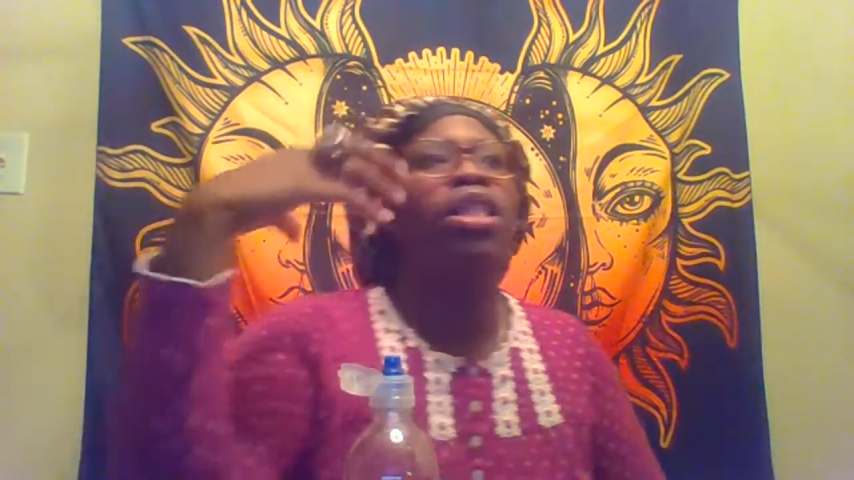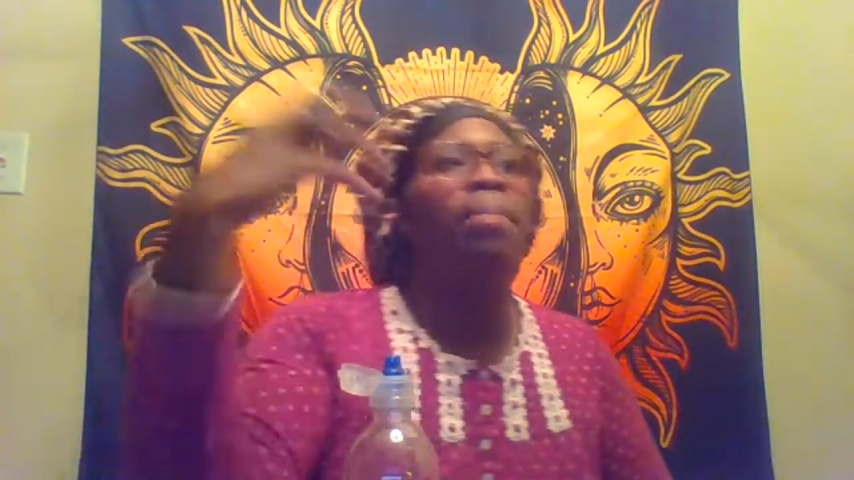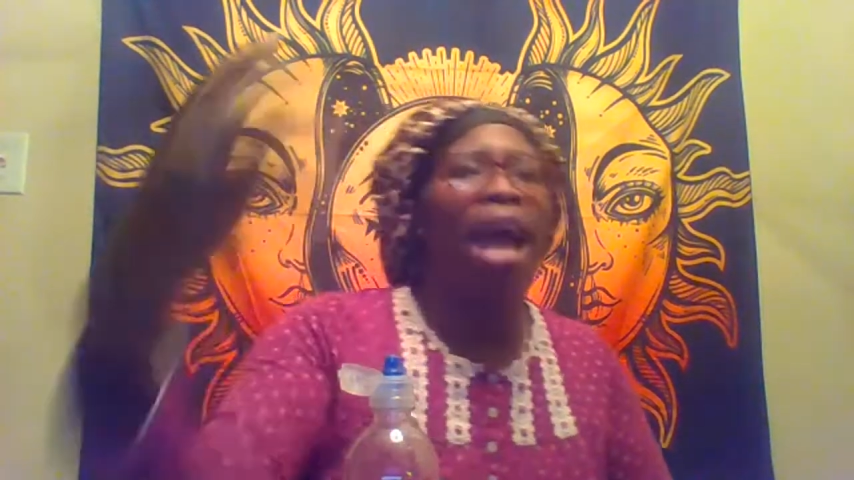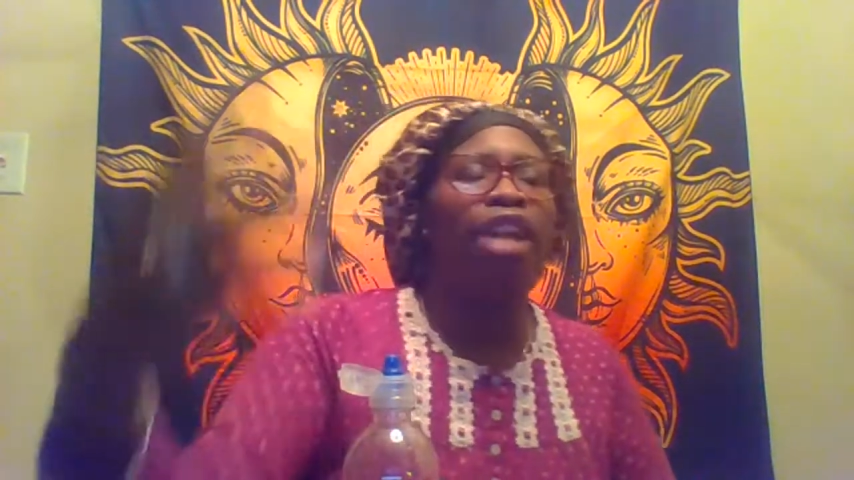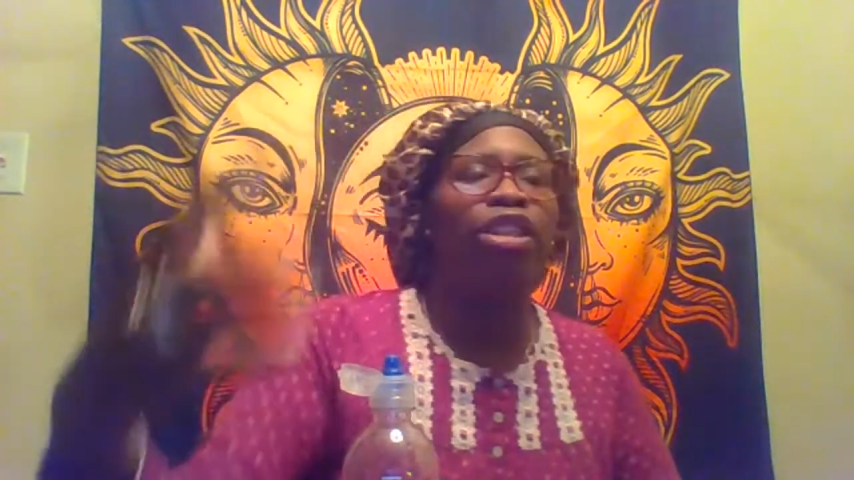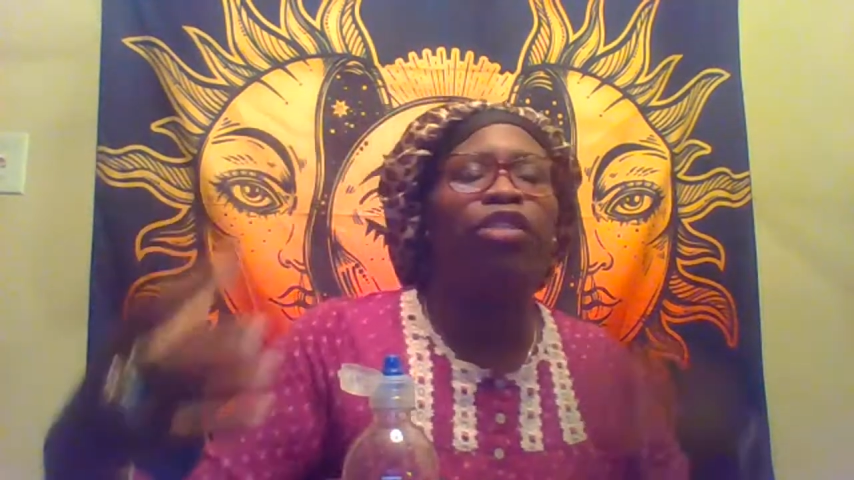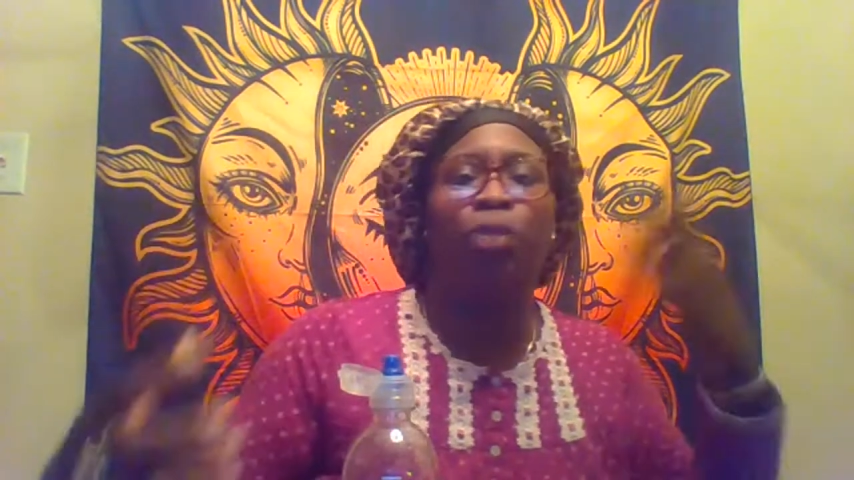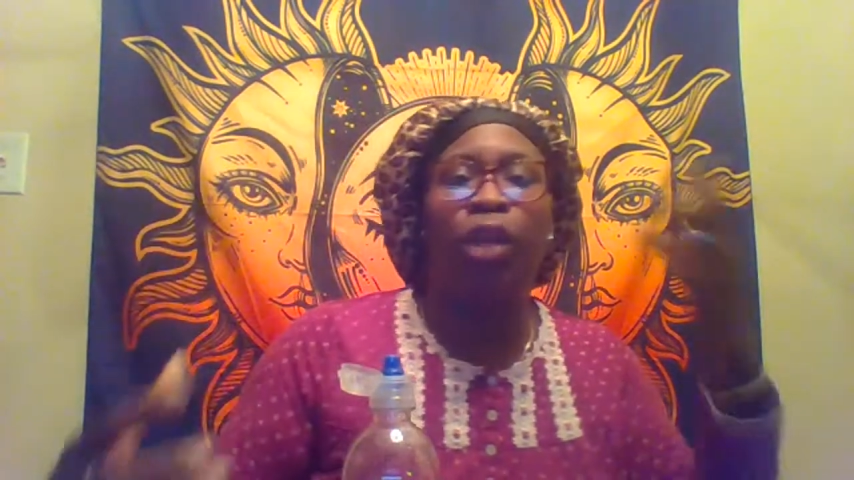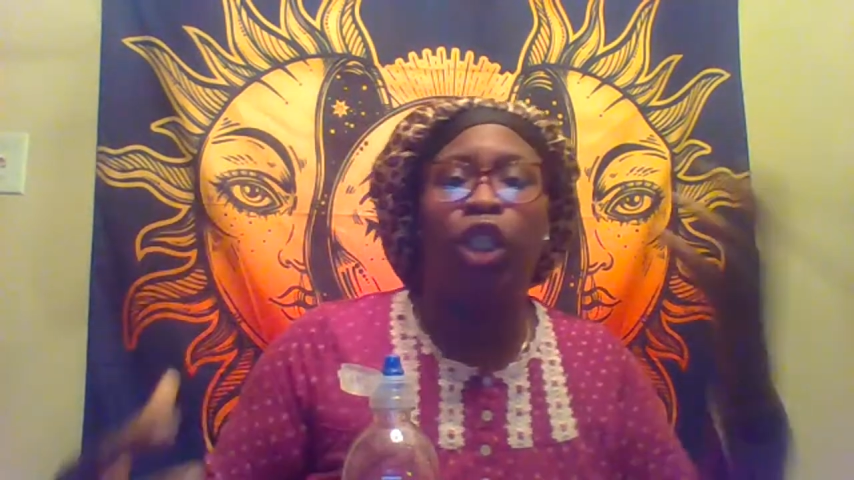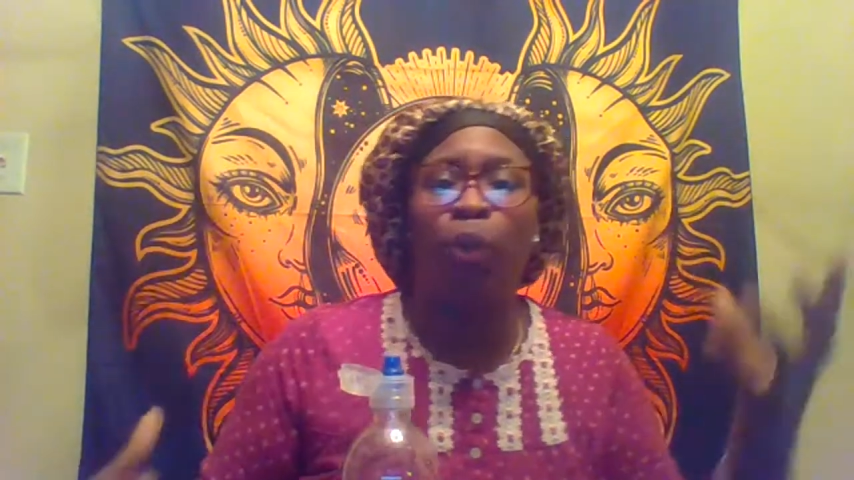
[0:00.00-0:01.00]
the matters of
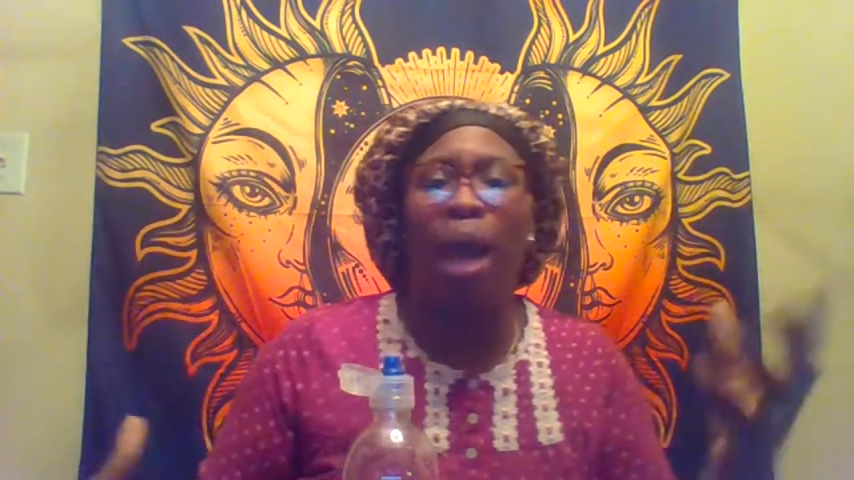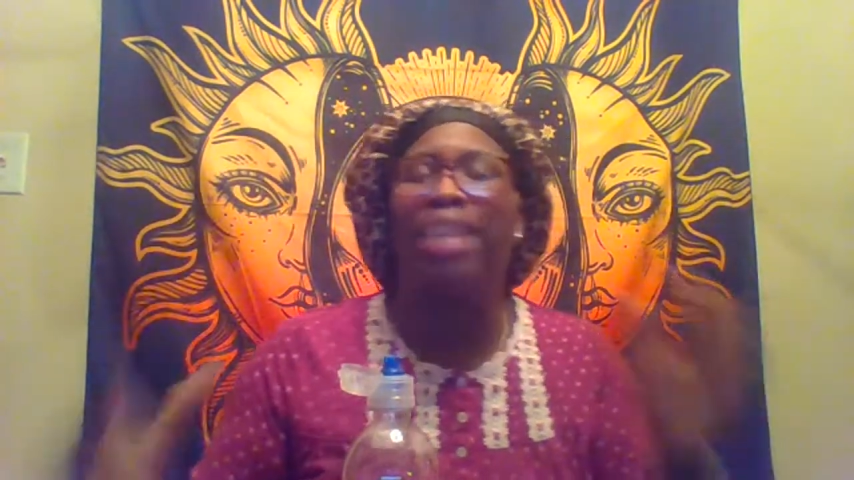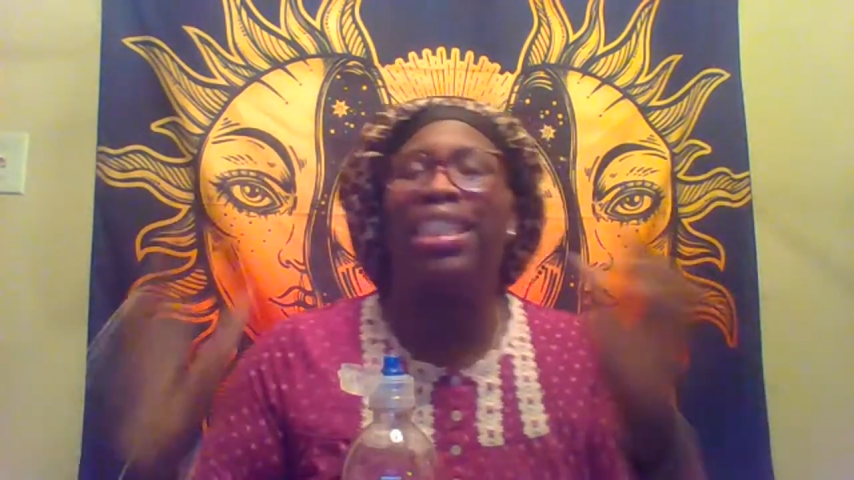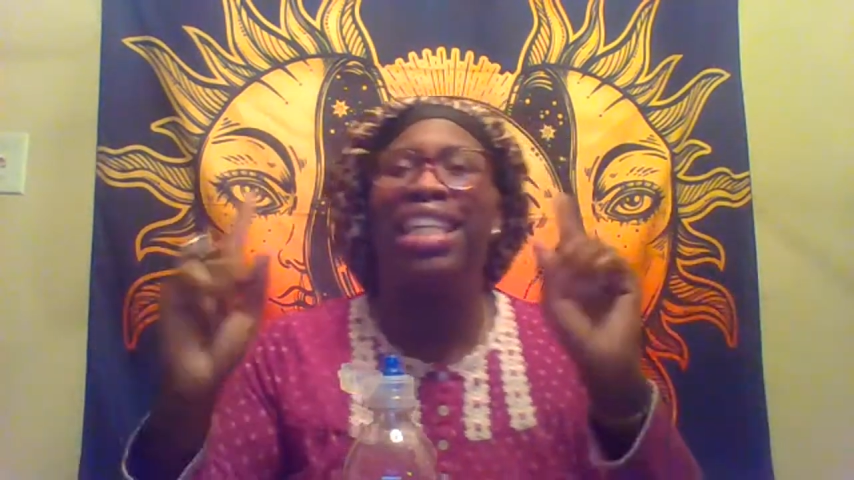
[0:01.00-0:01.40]
spirituality.